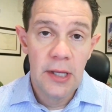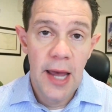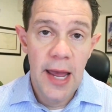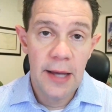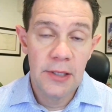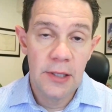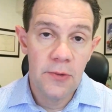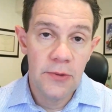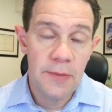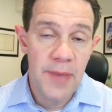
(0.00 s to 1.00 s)
And you
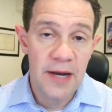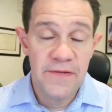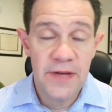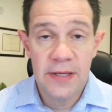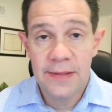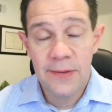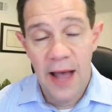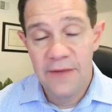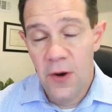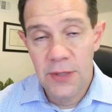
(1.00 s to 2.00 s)
know the benefit
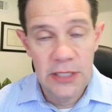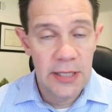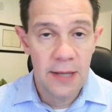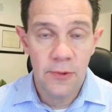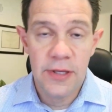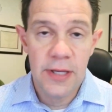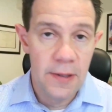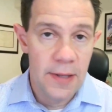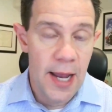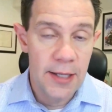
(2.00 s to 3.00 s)
I've always said with the
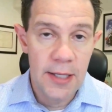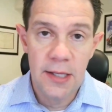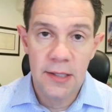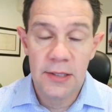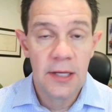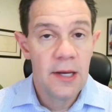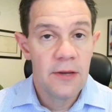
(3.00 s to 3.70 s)
internet is